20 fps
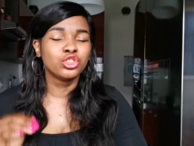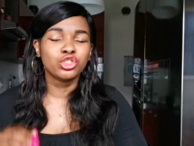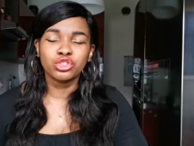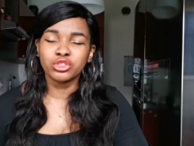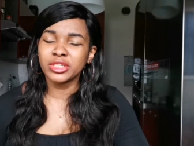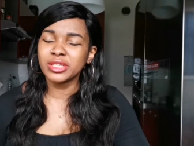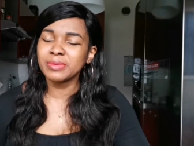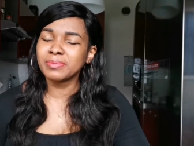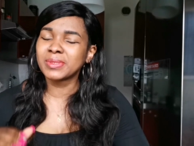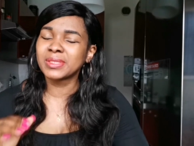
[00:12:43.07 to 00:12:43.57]

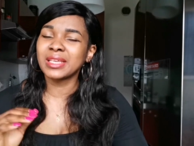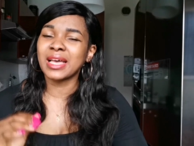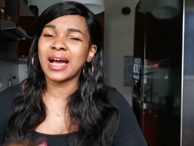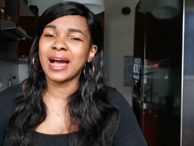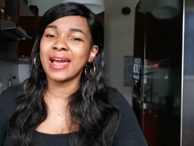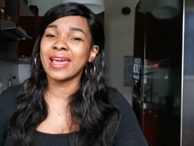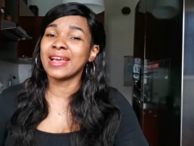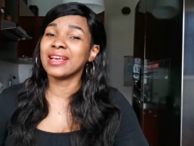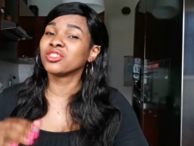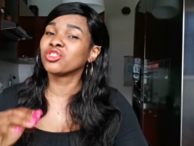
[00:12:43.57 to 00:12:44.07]
Dreams
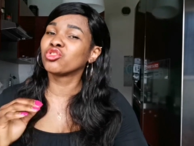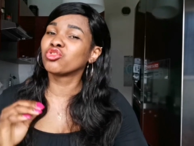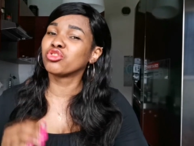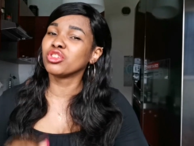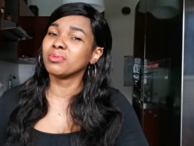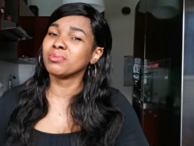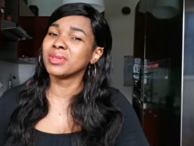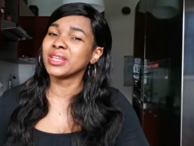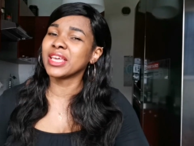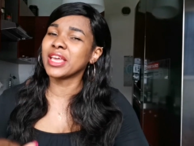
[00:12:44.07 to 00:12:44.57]
are
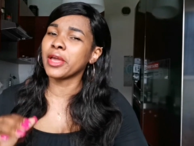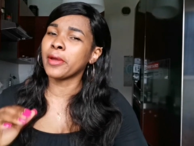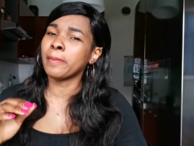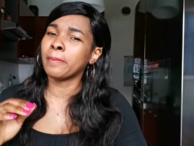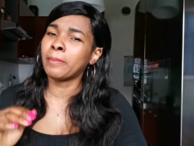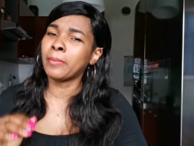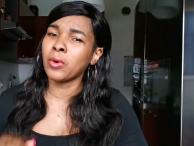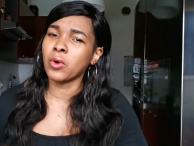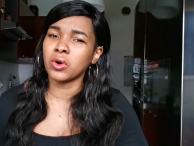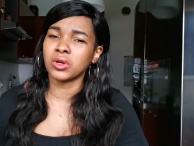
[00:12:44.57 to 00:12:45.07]
extremely
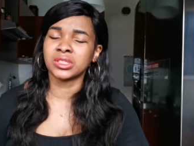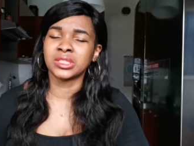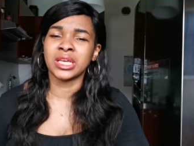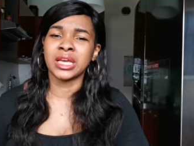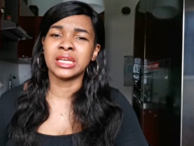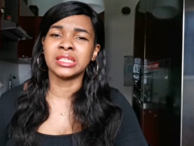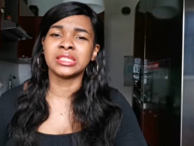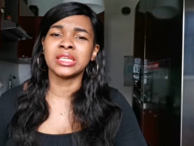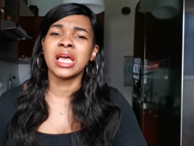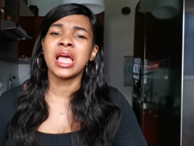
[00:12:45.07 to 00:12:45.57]

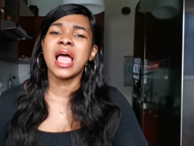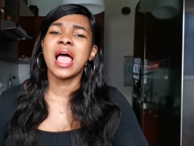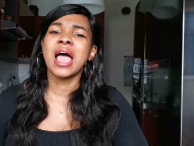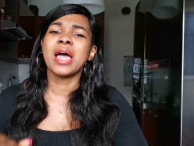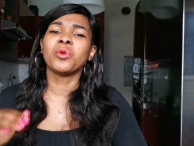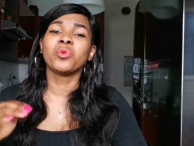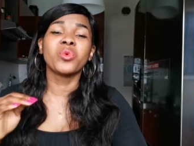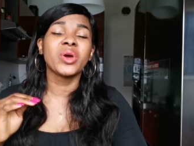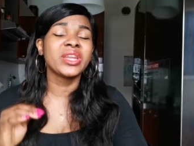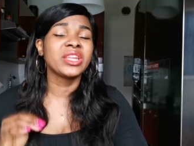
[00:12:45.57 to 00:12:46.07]
important.
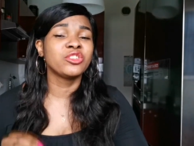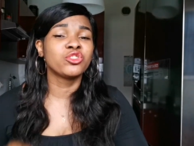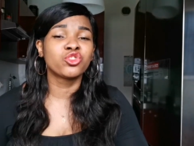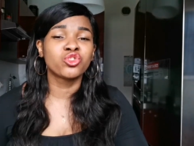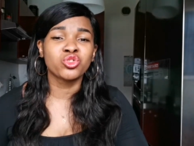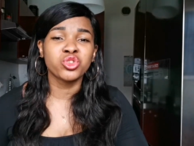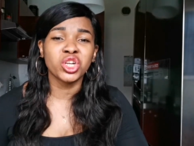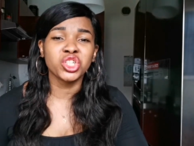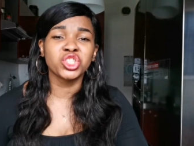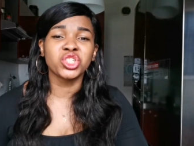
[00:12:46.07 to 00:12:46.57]
And when
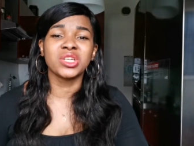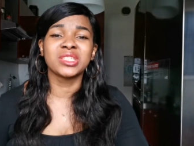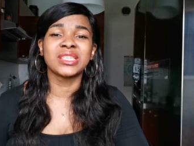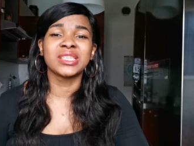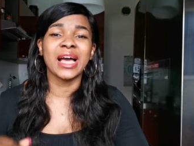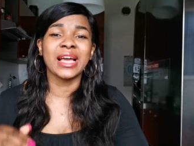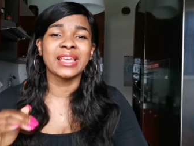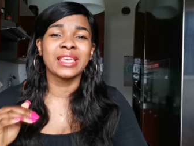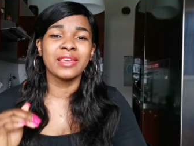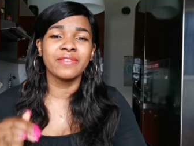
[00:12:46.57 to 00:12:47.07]

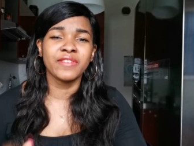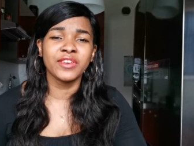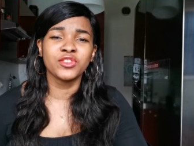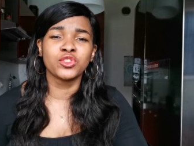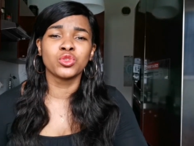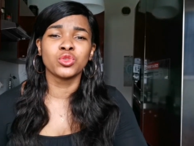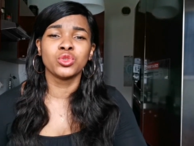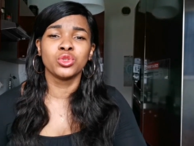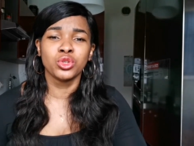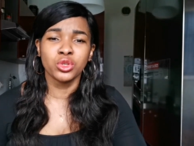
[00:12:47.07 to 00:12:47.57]
instructions are
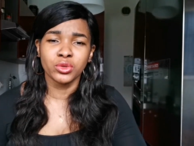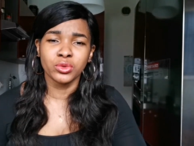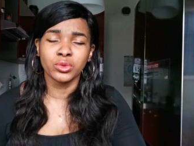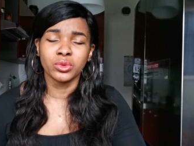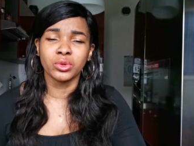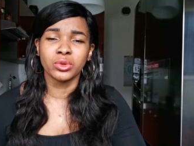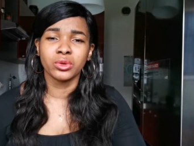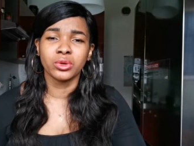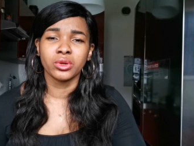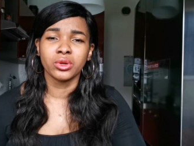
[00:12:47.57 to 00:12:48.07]
given to
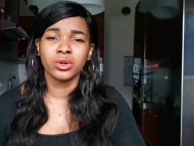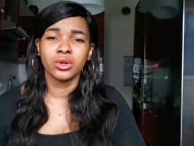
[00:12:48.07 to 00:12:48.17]
you